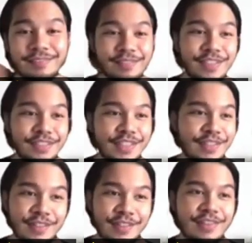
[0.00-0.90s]
there's like
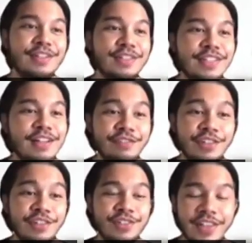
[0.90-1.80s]
there's that
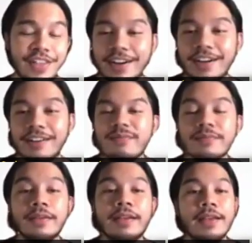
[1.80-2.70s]
feature there.
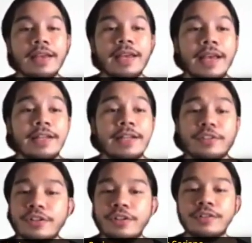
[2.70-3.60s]
And
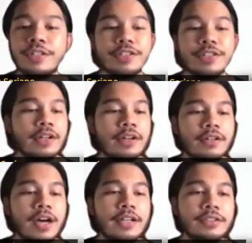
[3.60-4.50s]
there's a
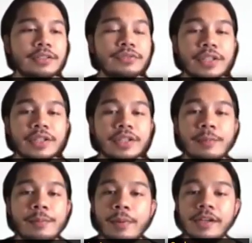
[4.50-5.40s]
lot of like
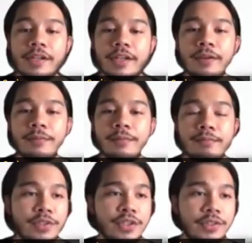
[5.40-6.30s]
marketing
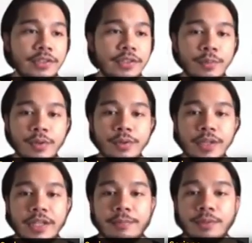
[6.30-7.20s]
materials that we
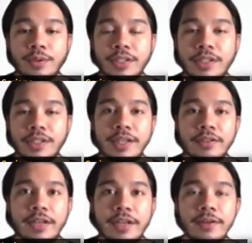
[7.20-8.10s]
already uploaded
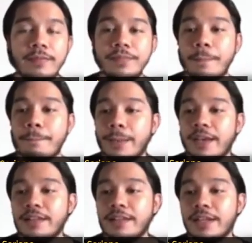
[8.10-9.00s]
in the
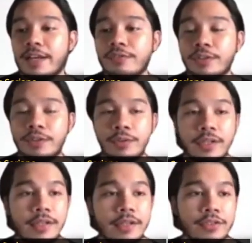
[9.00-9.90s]
Canva
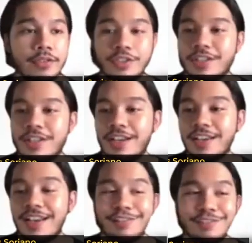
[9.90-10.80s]
local. You just like
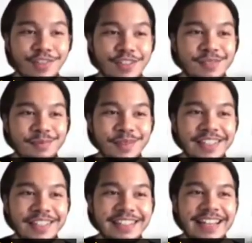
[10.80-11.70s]
have to explore
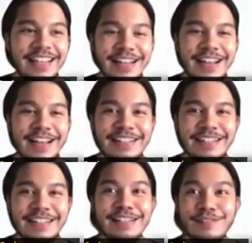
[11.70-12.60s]
it, and I
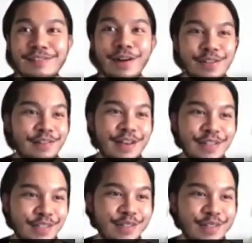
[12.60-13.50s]
want you
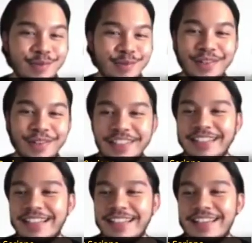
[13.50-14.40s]
guys to explore it
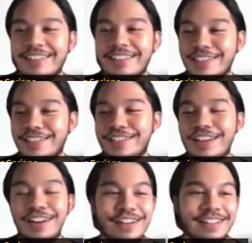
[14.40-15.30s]
because there's
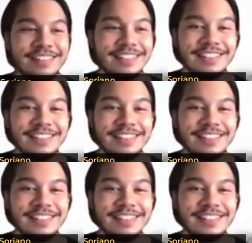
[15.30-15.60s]
a lot